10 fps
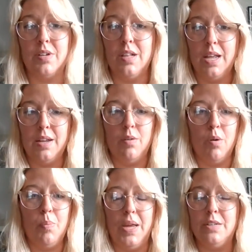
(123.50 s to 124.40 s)
of a client or
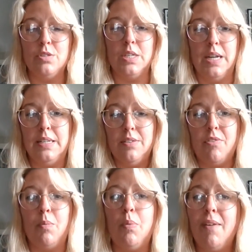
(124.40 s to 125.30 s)
a patient, and
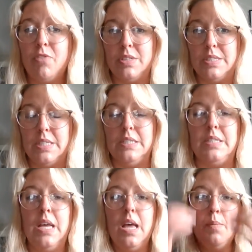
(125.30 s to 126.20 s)
different
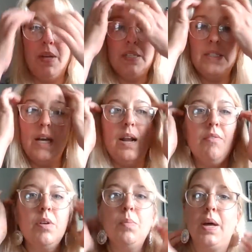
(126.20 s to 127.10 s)
preferences, because not
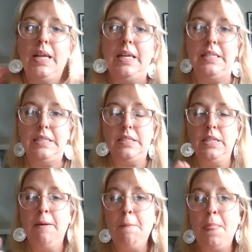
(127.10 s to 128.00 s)
everybody
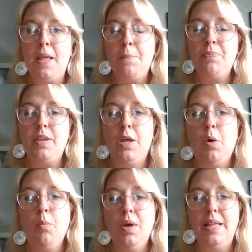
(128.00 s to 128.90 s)
is,
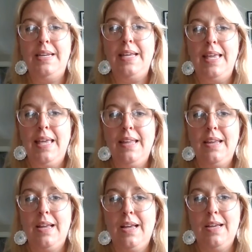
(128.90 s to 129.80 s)
willing to
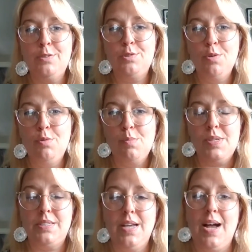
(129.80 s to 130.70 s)
get a shoulder
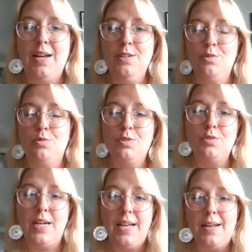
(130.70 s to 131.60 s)
massage or
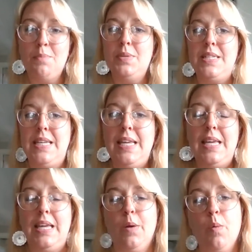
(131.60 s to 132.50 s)
drink a cup of
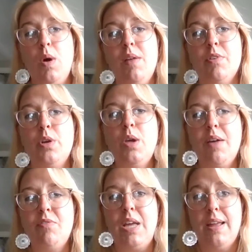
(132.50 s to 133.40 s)
tea or whatever. You
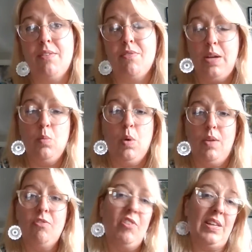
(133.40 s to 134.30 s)
have to kind of find
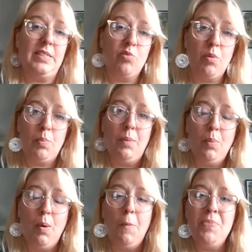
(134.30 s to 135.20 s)
what fits for
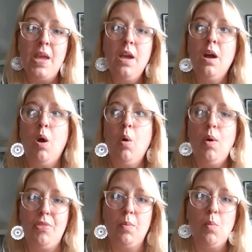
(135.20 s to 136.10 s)
people or
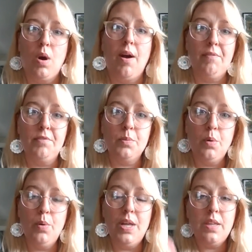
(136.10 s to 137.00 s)
what they're more
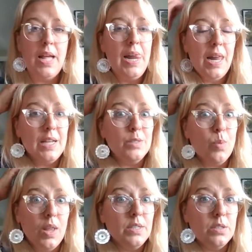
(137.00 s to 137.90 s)
comfortable with, as
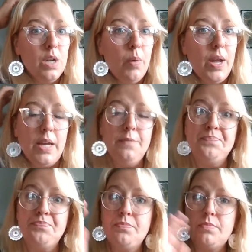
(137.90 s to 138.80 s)
well as knowing